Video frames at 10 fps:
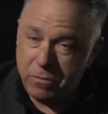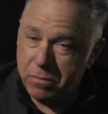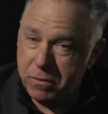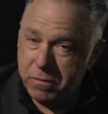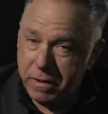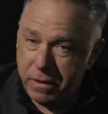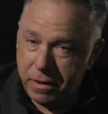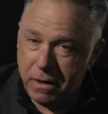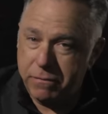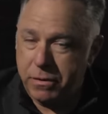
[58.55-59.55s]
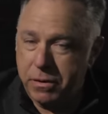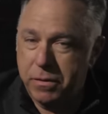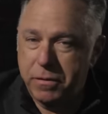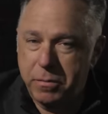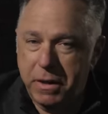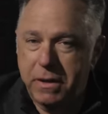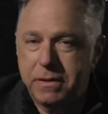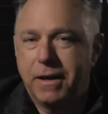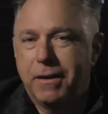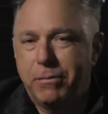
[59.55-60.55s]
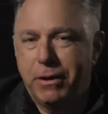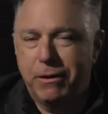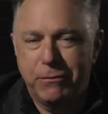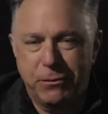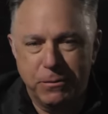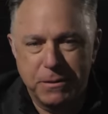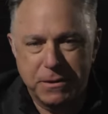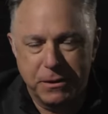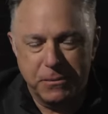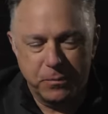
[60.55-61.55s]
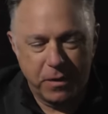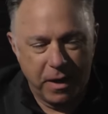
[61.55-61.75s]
We're moving off of the big tech platform. So,